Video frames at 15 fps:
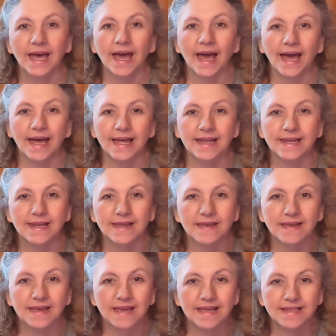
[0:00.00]
And
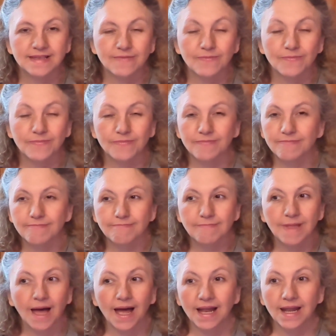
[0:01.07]
it's
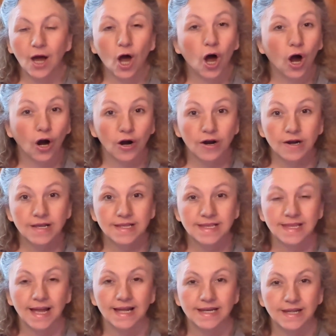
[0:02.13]
not hard, it's
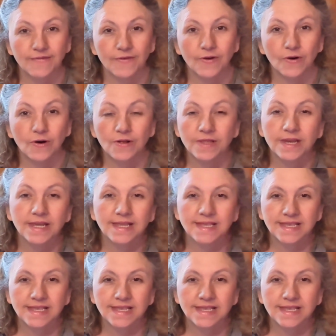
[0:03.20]
not difficult, and it